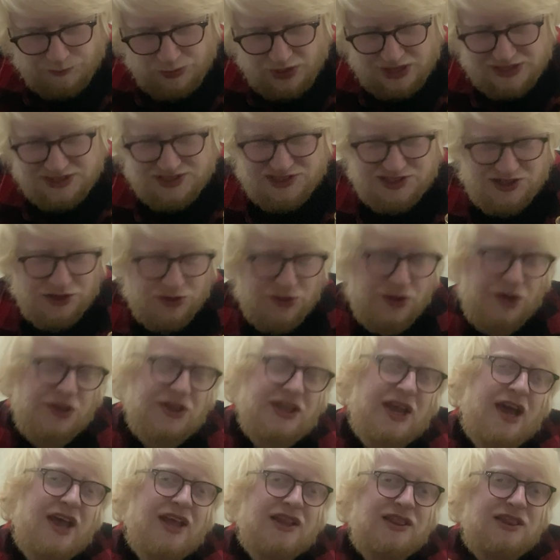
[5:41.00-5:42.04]
It's still got
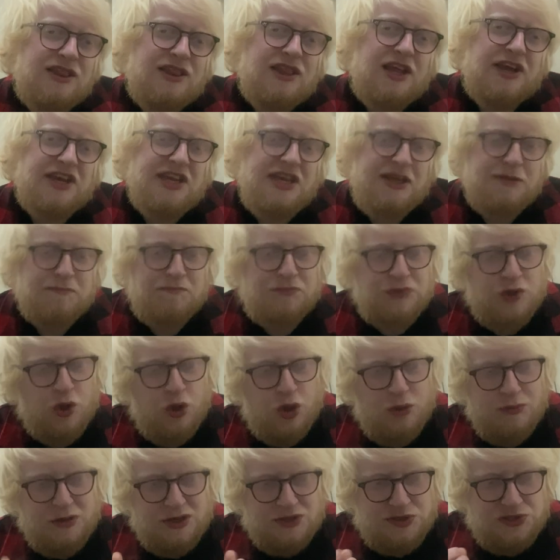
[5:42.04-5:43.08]
that light,
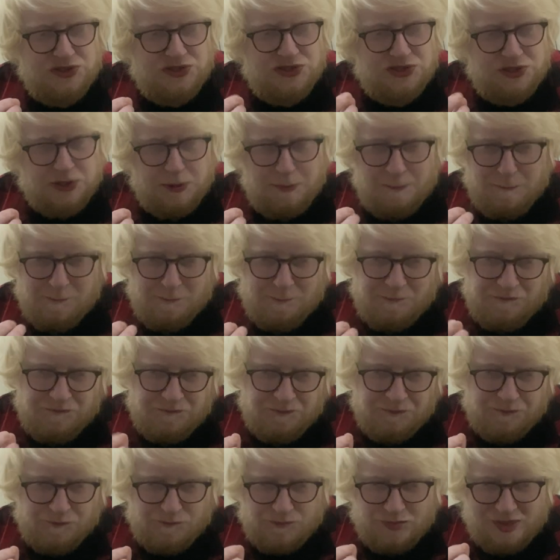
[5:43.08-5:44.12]
almost
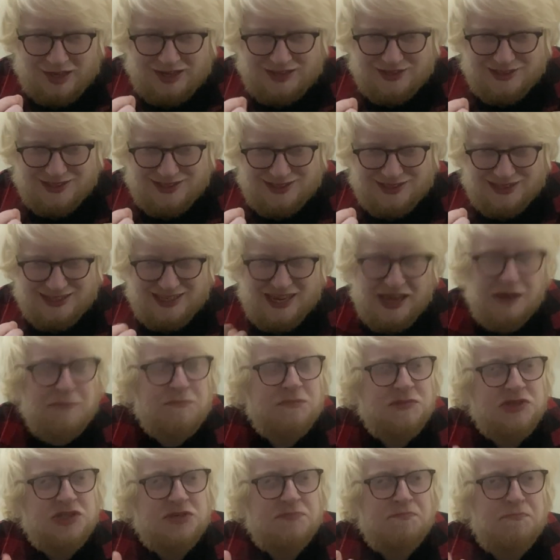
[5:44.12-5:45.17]

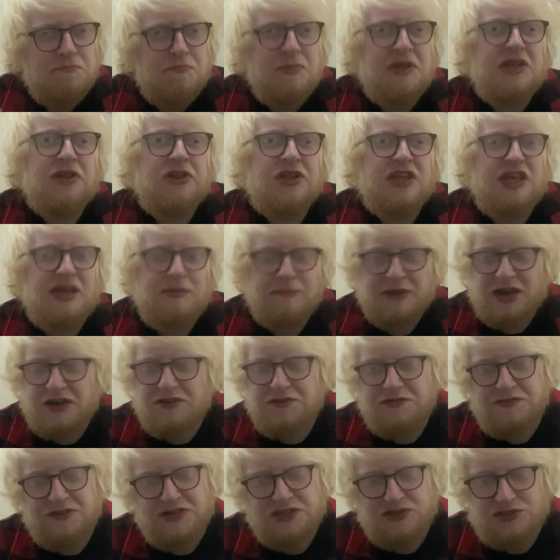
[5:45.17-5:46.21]
skimmed, milky
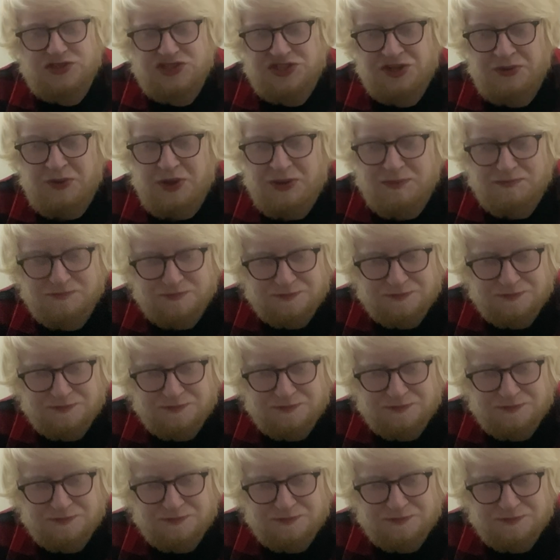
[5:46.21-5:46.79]
mouthfeel to it.